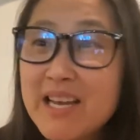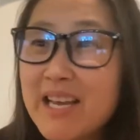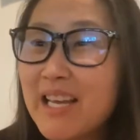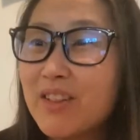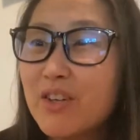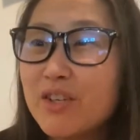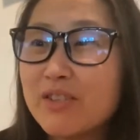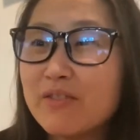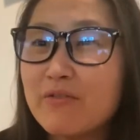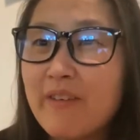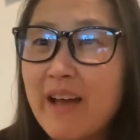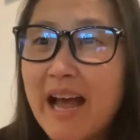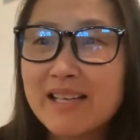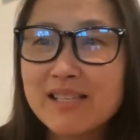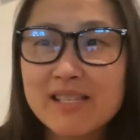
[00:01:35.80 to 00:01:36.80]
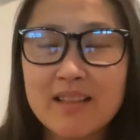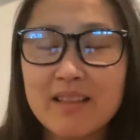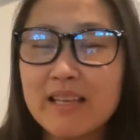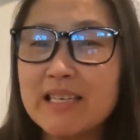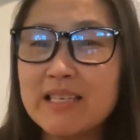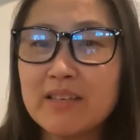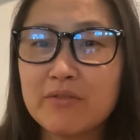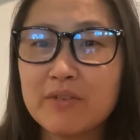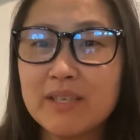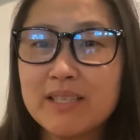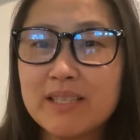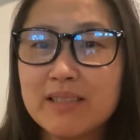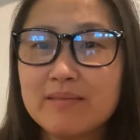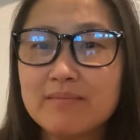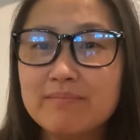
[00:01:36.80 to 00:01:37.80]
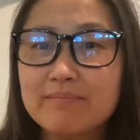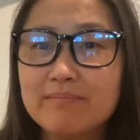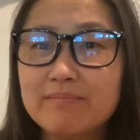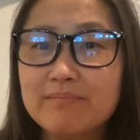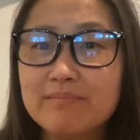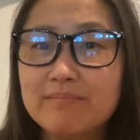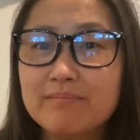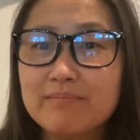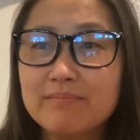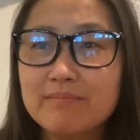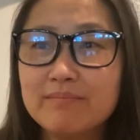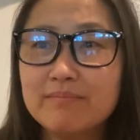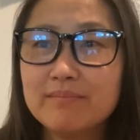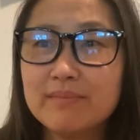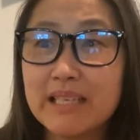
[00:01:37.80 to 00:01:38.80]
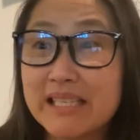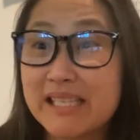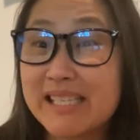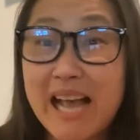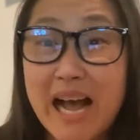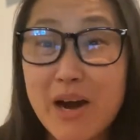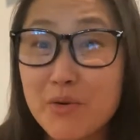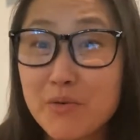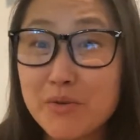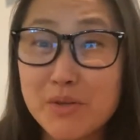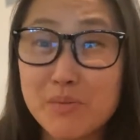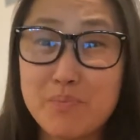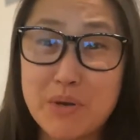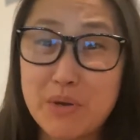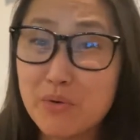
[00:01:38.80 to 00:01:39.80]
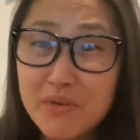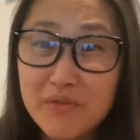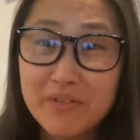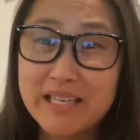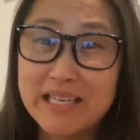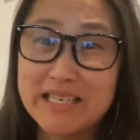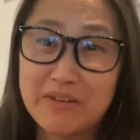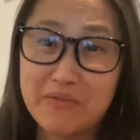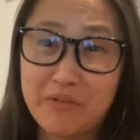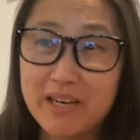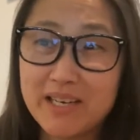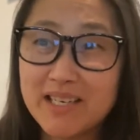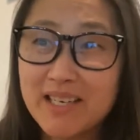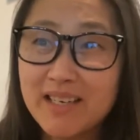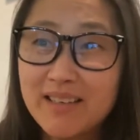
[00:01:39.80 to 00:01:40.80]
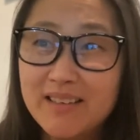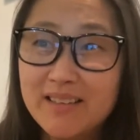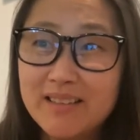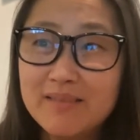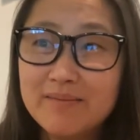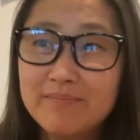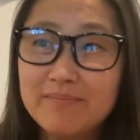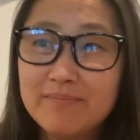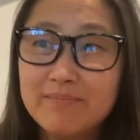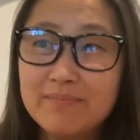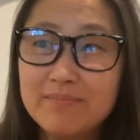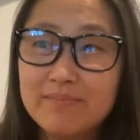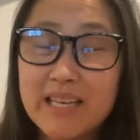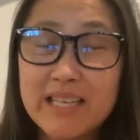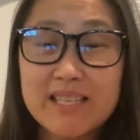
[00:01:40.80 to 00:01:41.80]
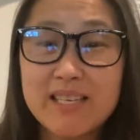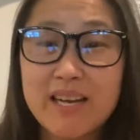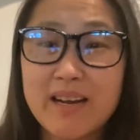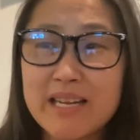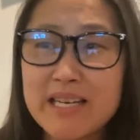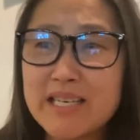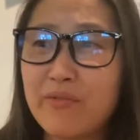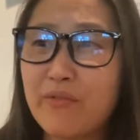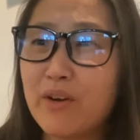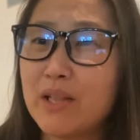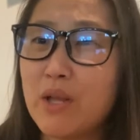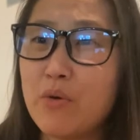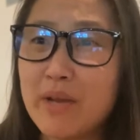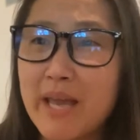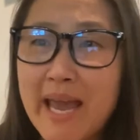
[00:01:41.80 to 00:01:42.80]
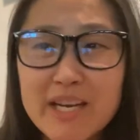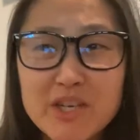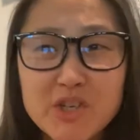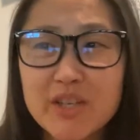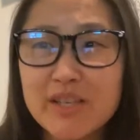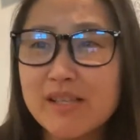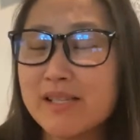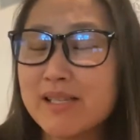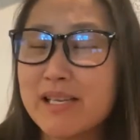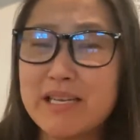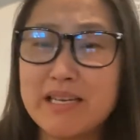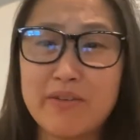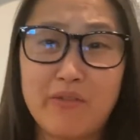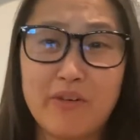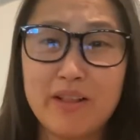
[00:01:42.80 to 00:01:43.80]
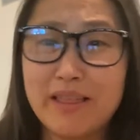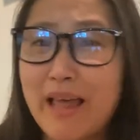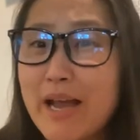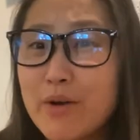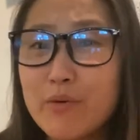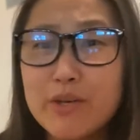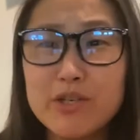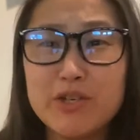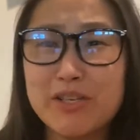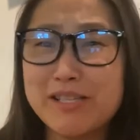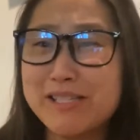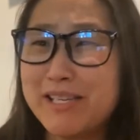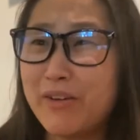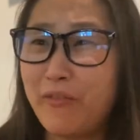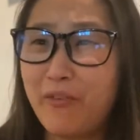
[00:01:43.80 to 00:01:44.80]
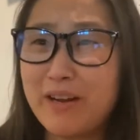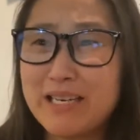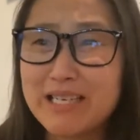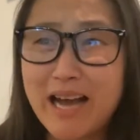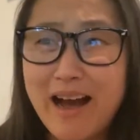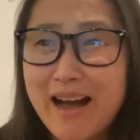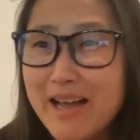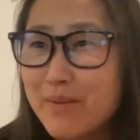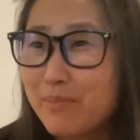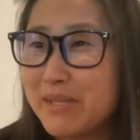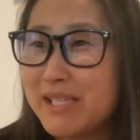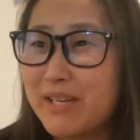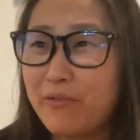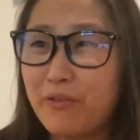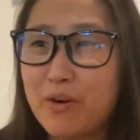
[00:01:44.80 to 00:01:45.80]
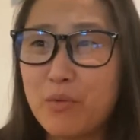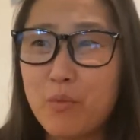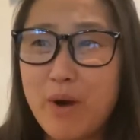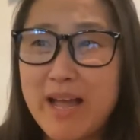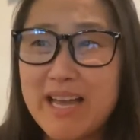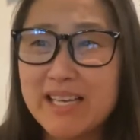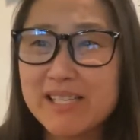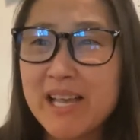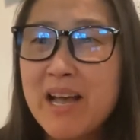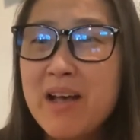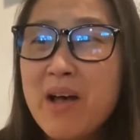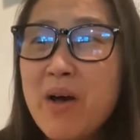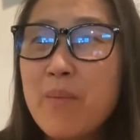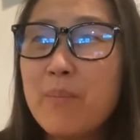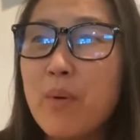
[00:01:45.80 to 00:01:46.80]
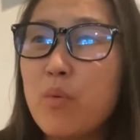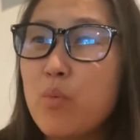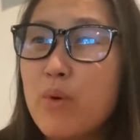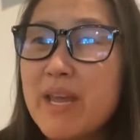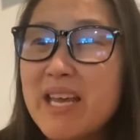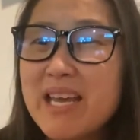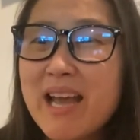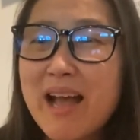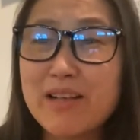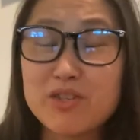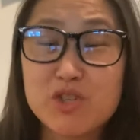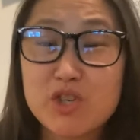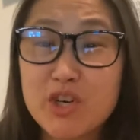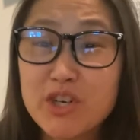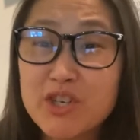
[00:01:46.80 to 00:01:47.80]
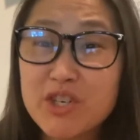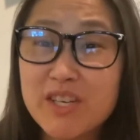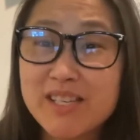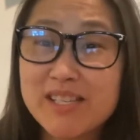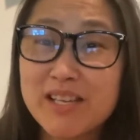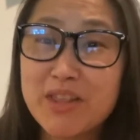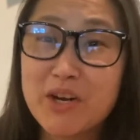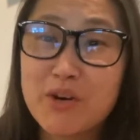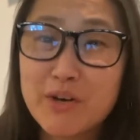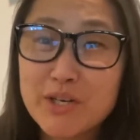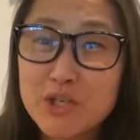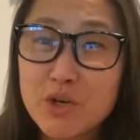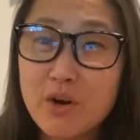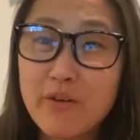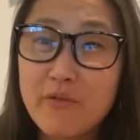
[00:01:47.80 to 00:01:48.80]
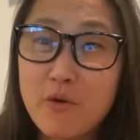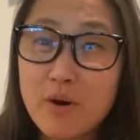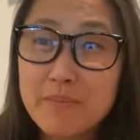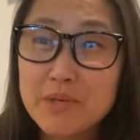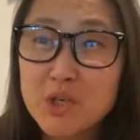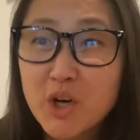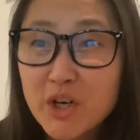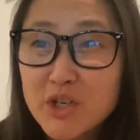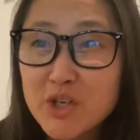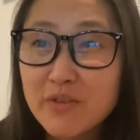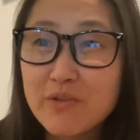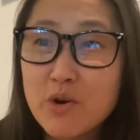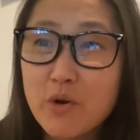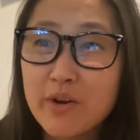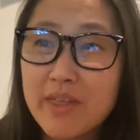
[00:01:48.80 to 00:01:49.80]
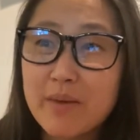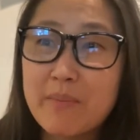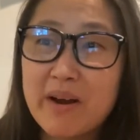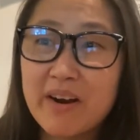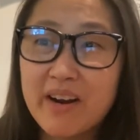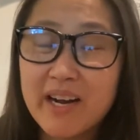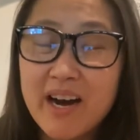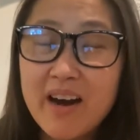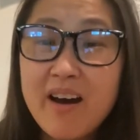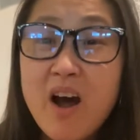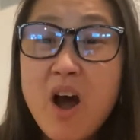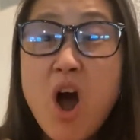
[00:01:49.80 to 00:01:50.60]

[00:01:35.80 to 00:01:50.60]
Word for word: It looks vastly different. It sounds beautifully different. It's done in different locations, in different languages, different times, different ways. But we as churches in the Christian Reformed Church of North America